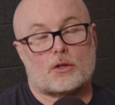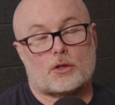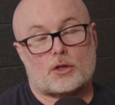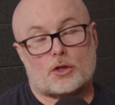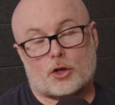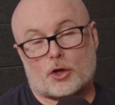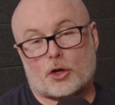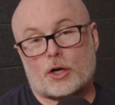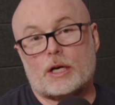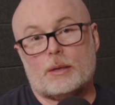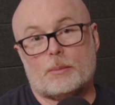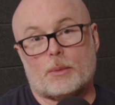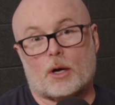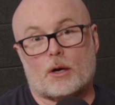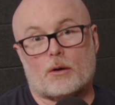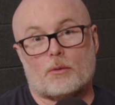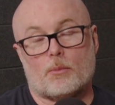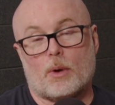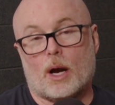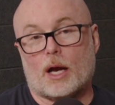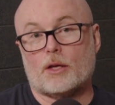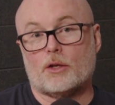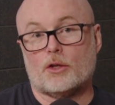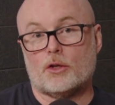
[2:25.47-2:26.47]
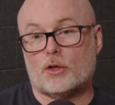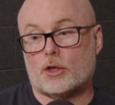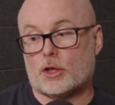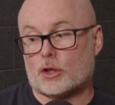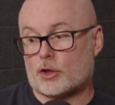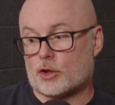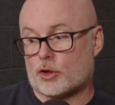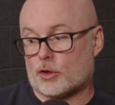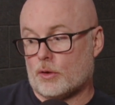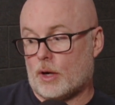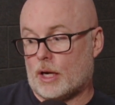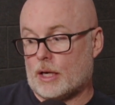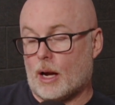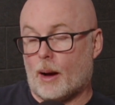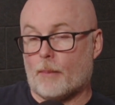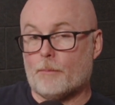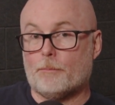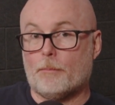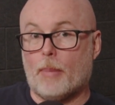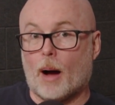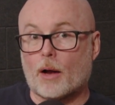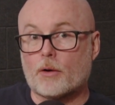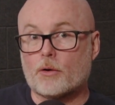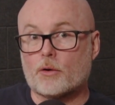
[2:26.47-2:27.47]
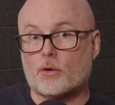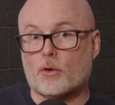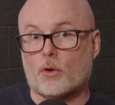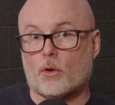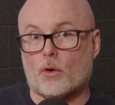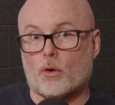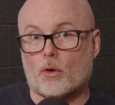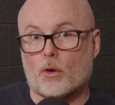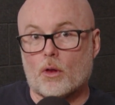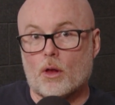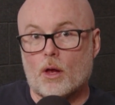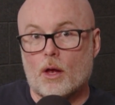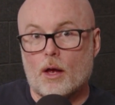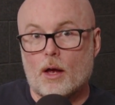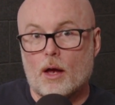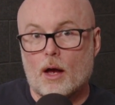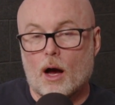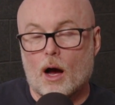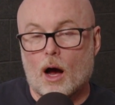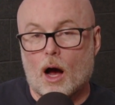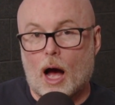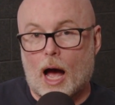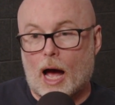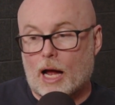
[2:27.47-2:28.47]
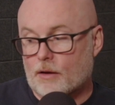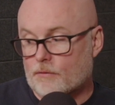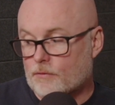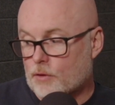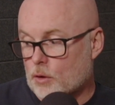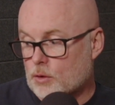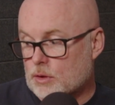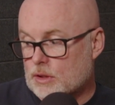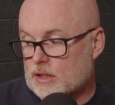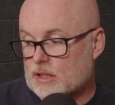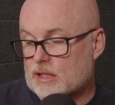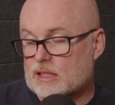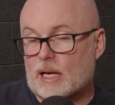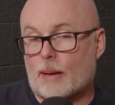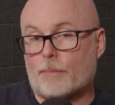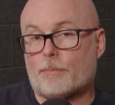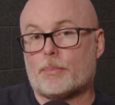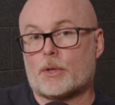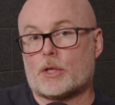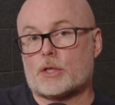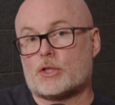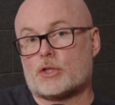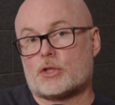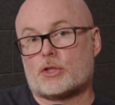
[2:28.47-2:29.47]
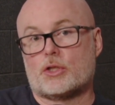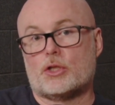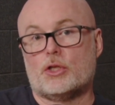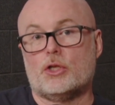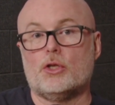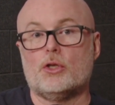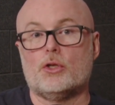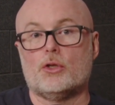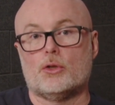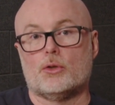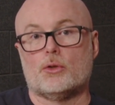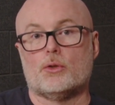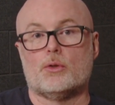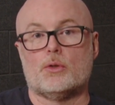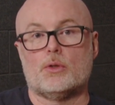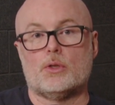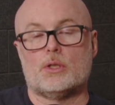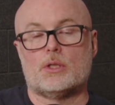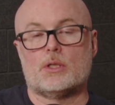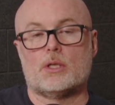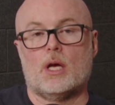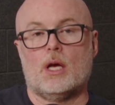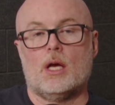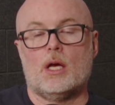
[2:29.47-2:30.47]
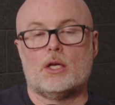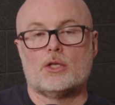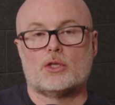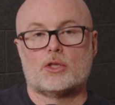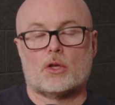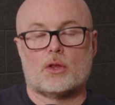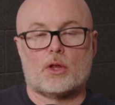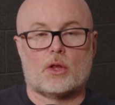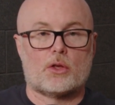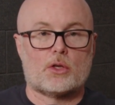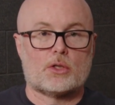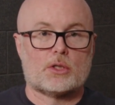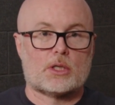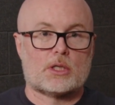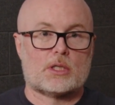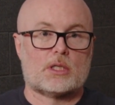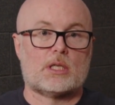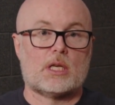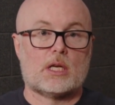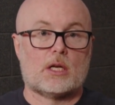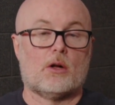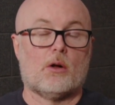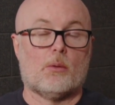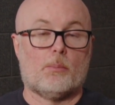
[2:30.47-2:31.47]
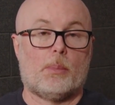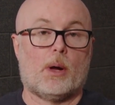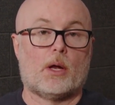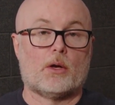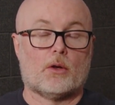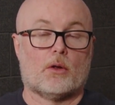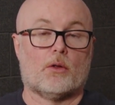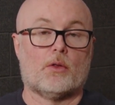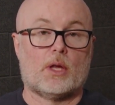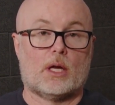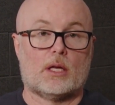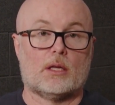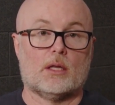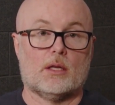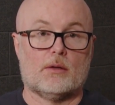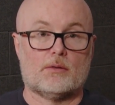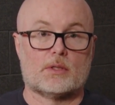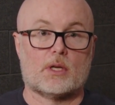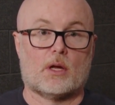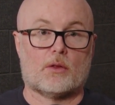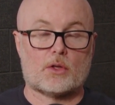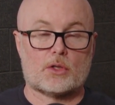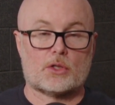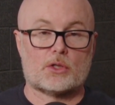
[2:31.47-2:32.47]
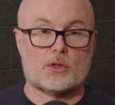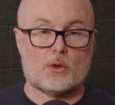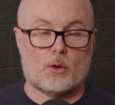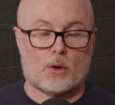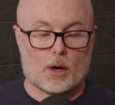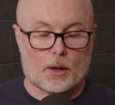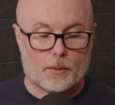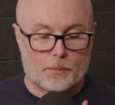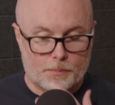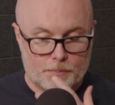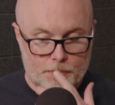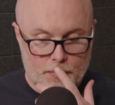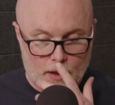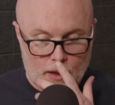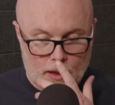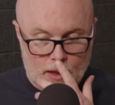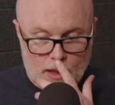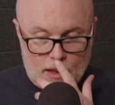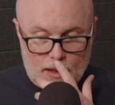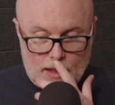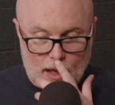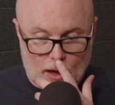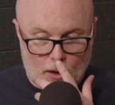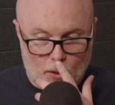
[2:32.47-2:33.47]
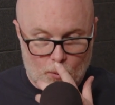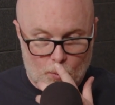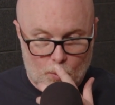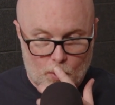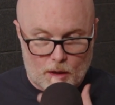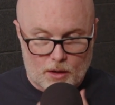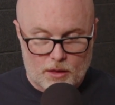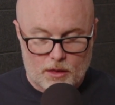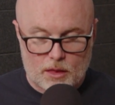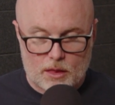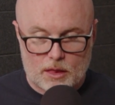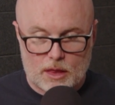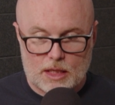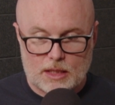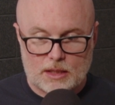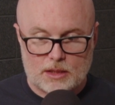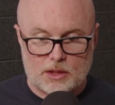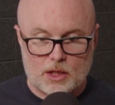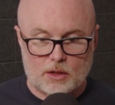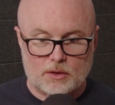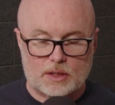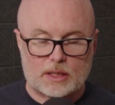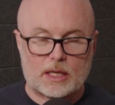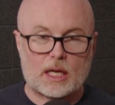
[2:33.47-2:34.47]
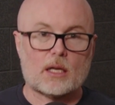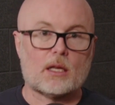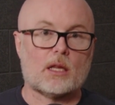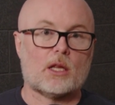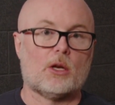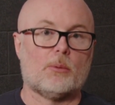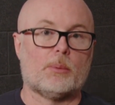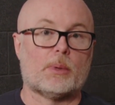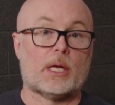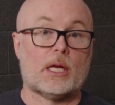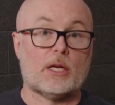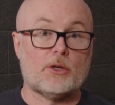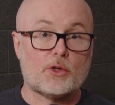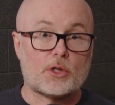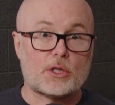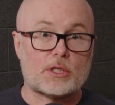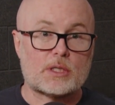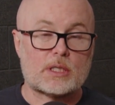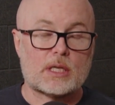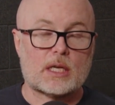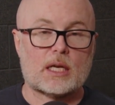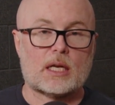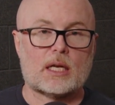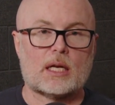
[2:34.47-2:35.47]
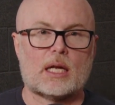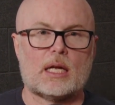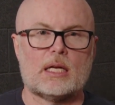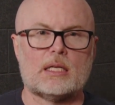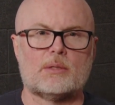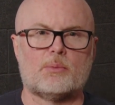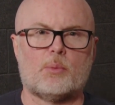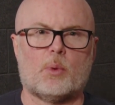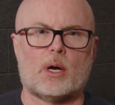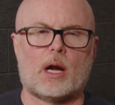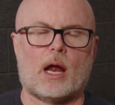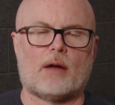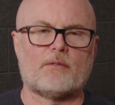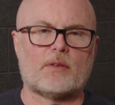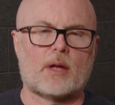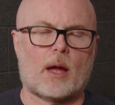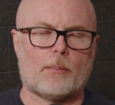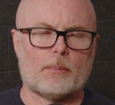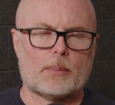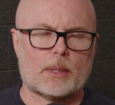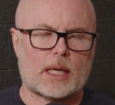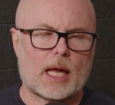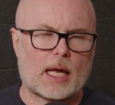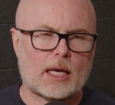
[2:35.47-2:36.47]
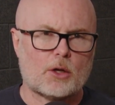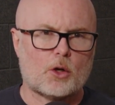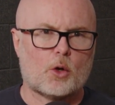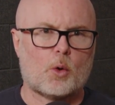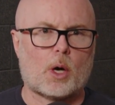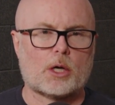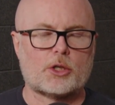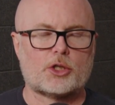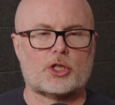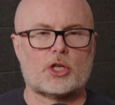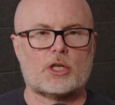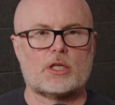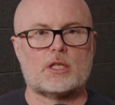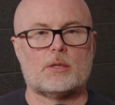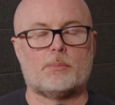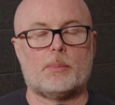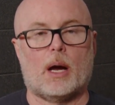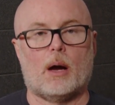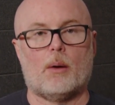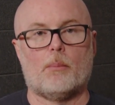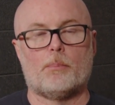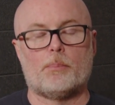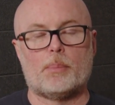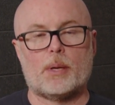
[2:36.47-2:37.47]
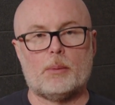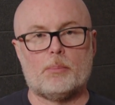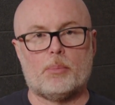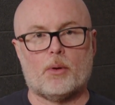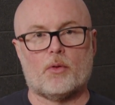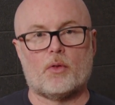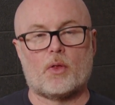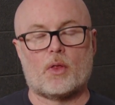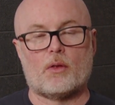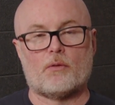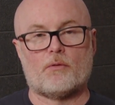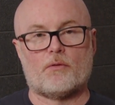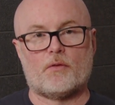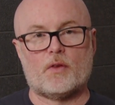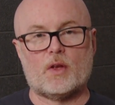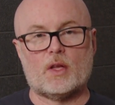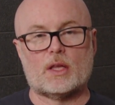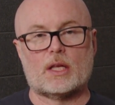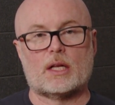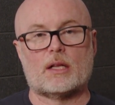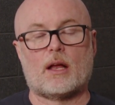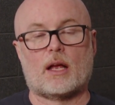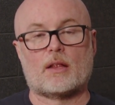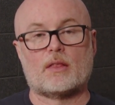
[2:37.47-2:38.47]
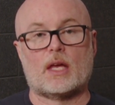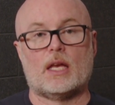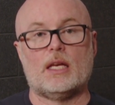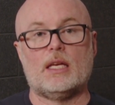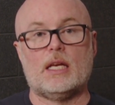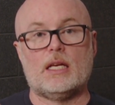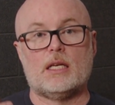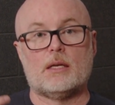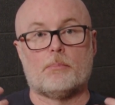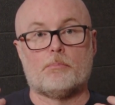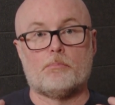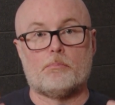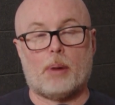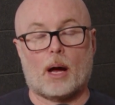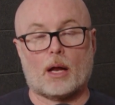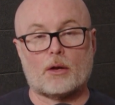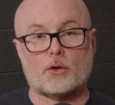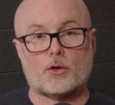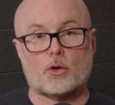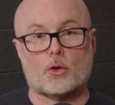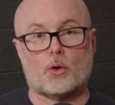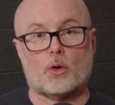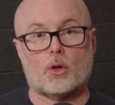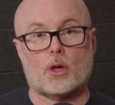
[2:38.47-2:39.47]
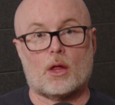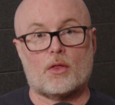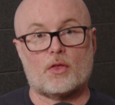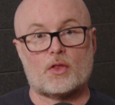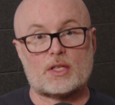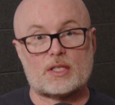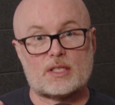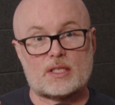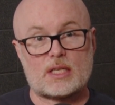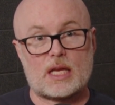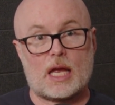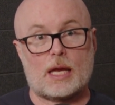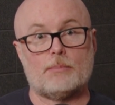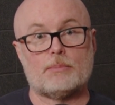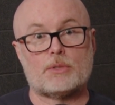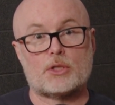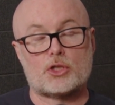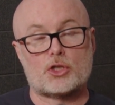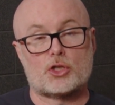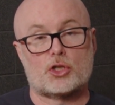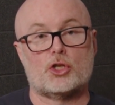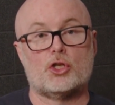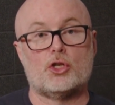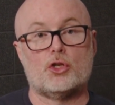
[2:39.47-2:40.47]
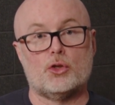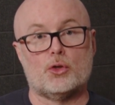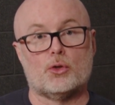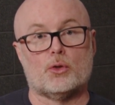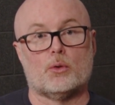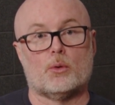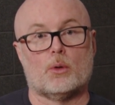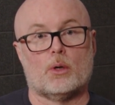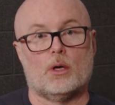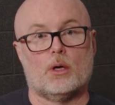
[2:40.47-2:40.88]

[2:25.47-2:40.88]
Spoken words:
creamer, right? You could create a bundle out of those separate SKUs so that there's a single bundle that lives on the store. Now, where things start to get a little bit interesting is when I'm beginning questions about people feeling like they need to bundle the same SKU.